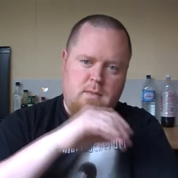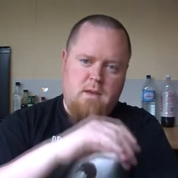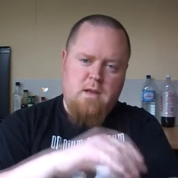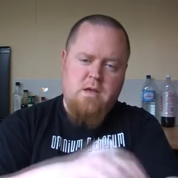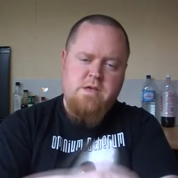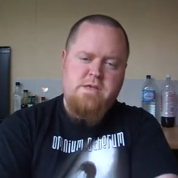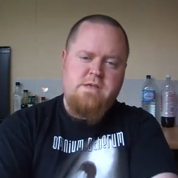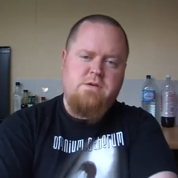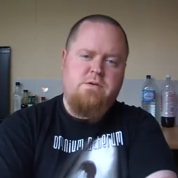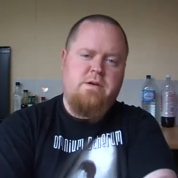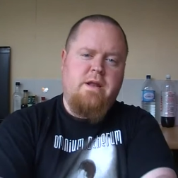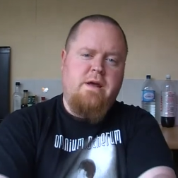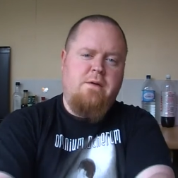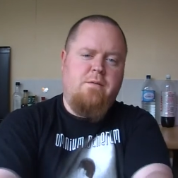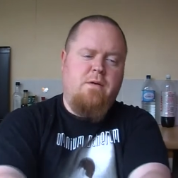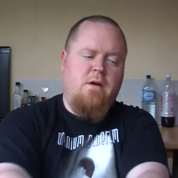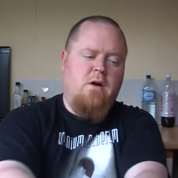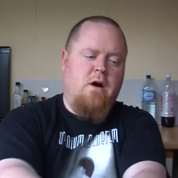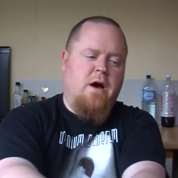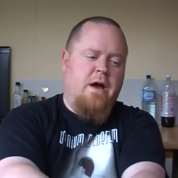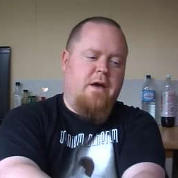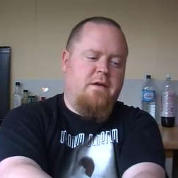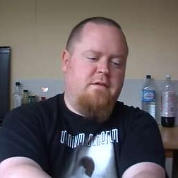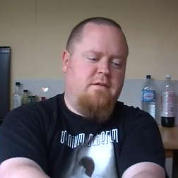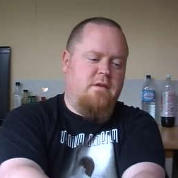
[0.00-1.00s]
and see what they were
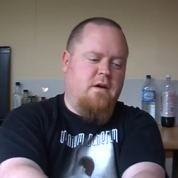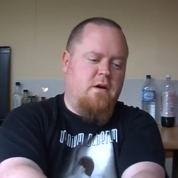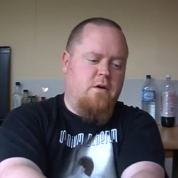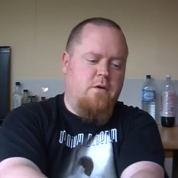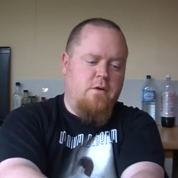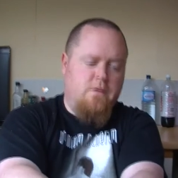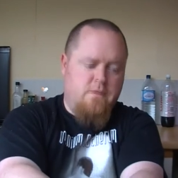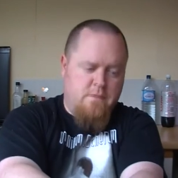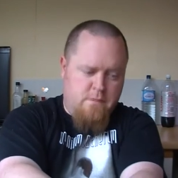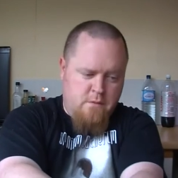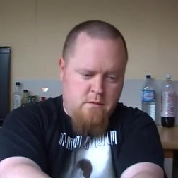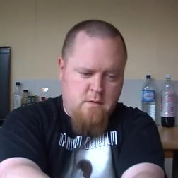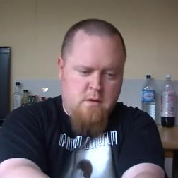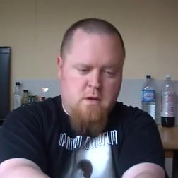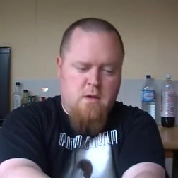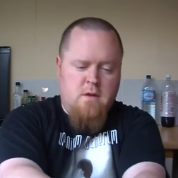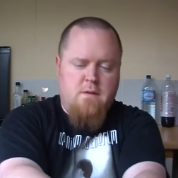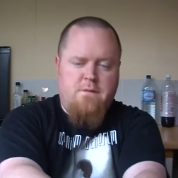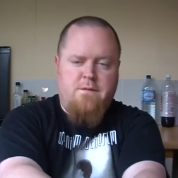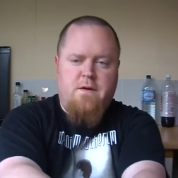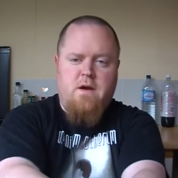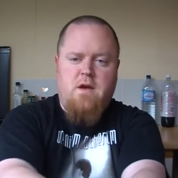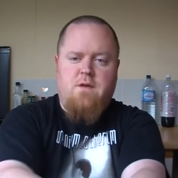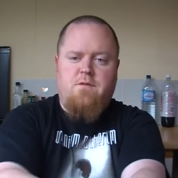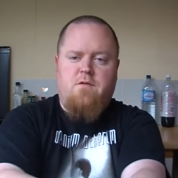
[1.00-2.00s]
like. So,
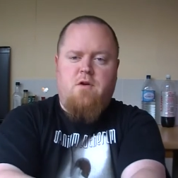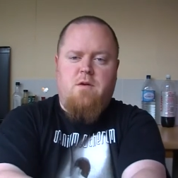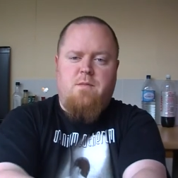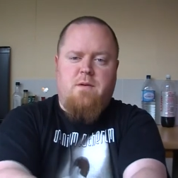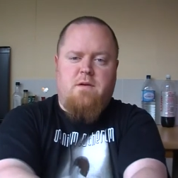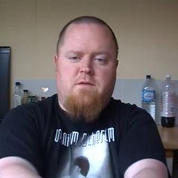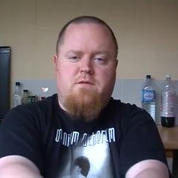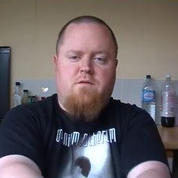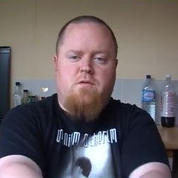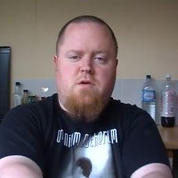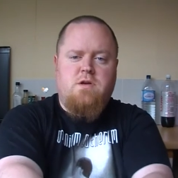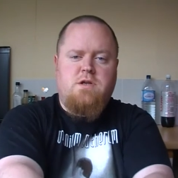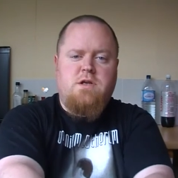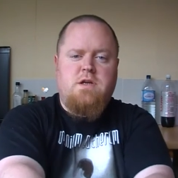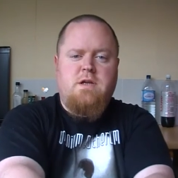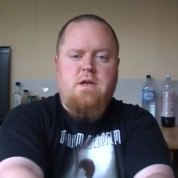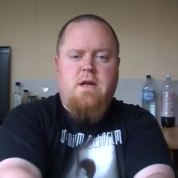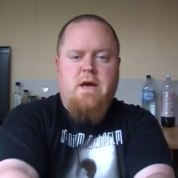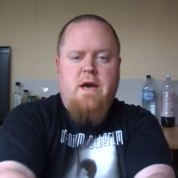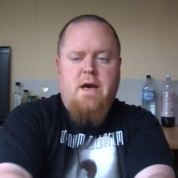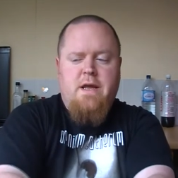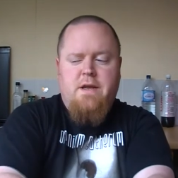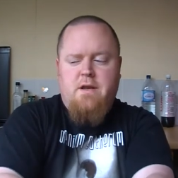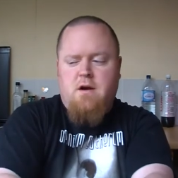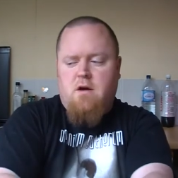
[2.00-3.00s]
thank you very much for watching,
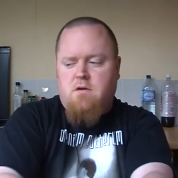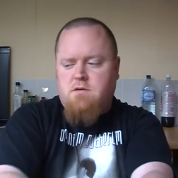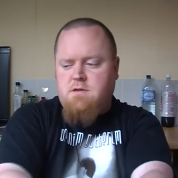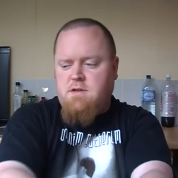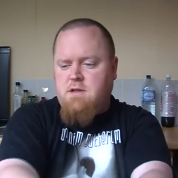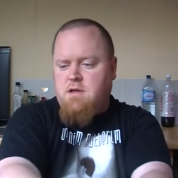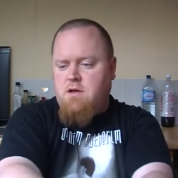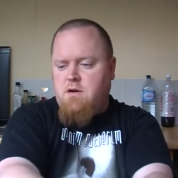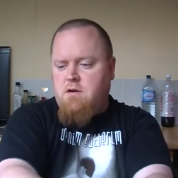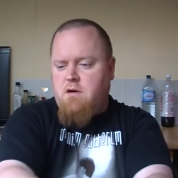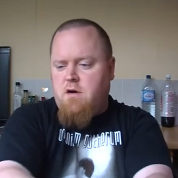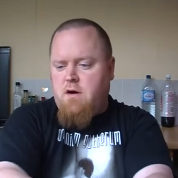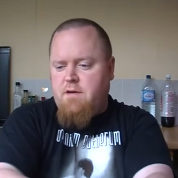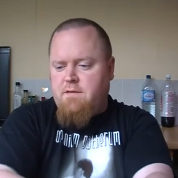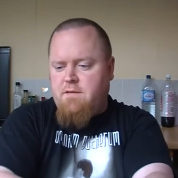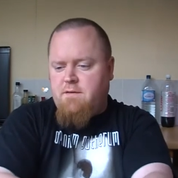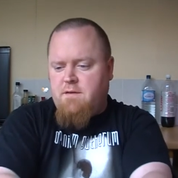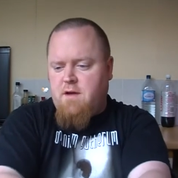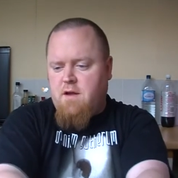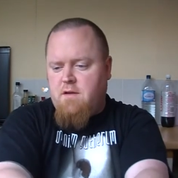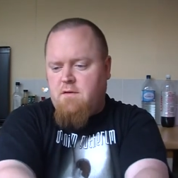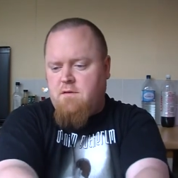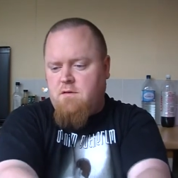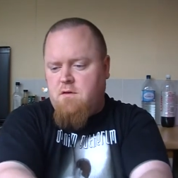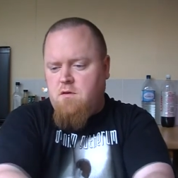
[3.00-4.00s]
and I'll see you guys
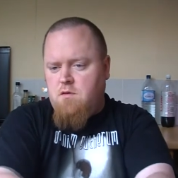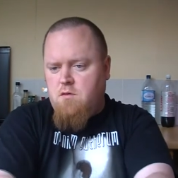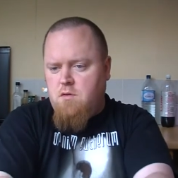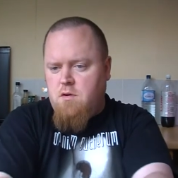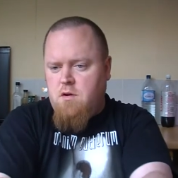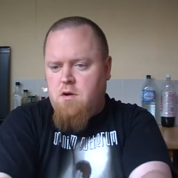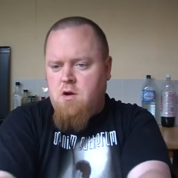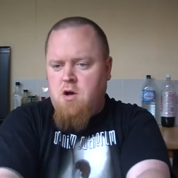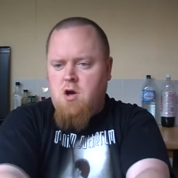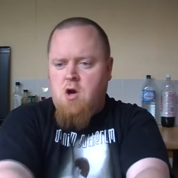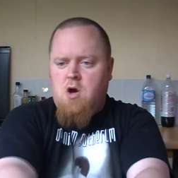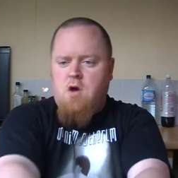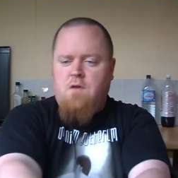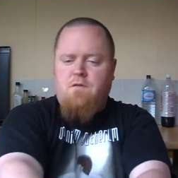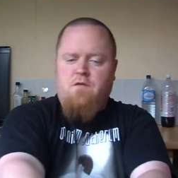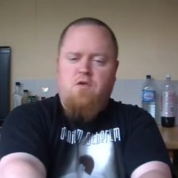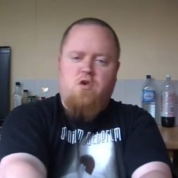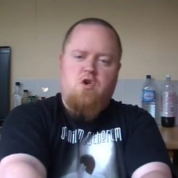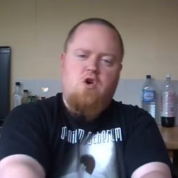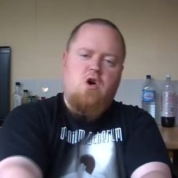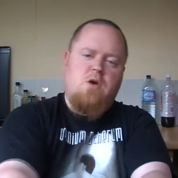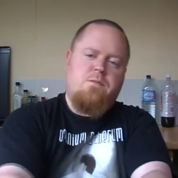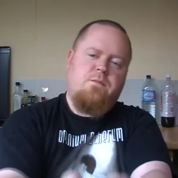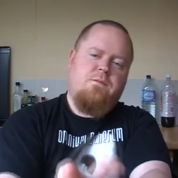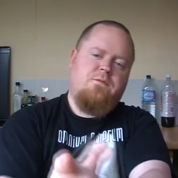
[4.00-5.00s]
again soon for
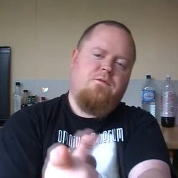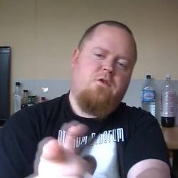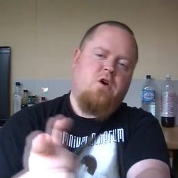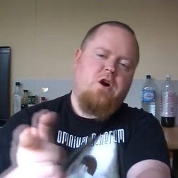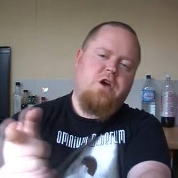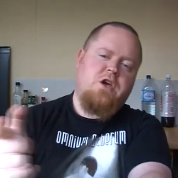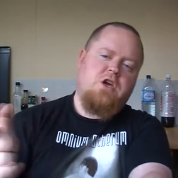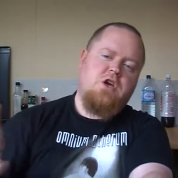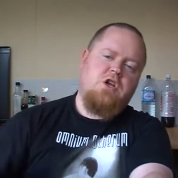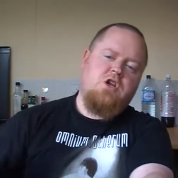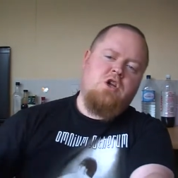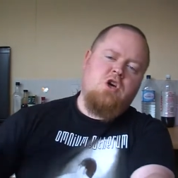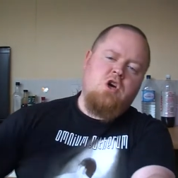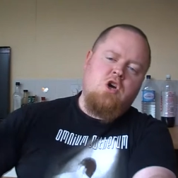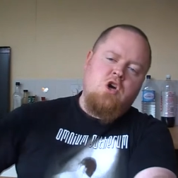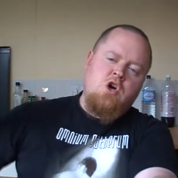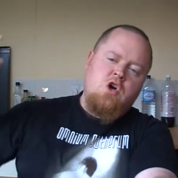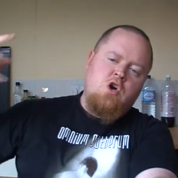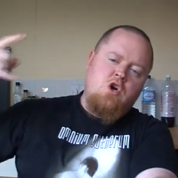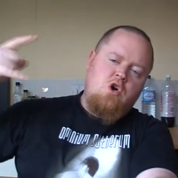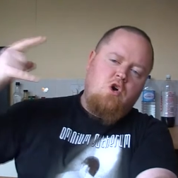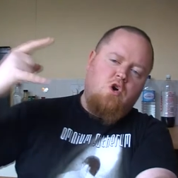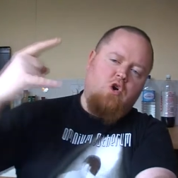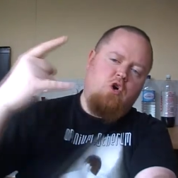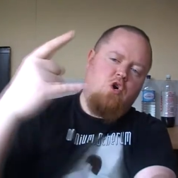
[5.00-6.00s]
an Urban Viking
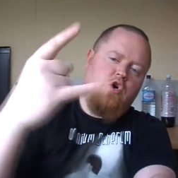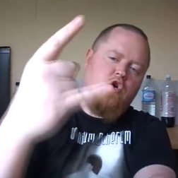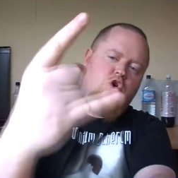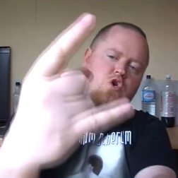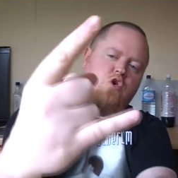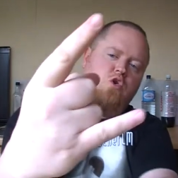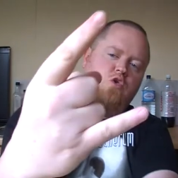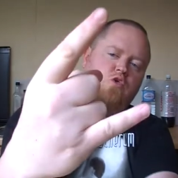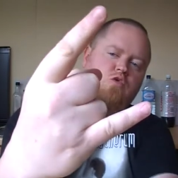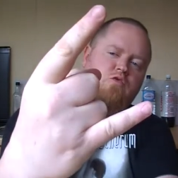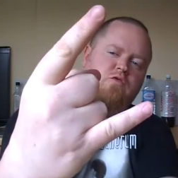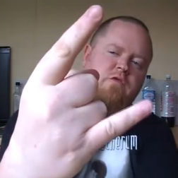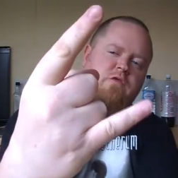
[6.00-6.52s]
Ale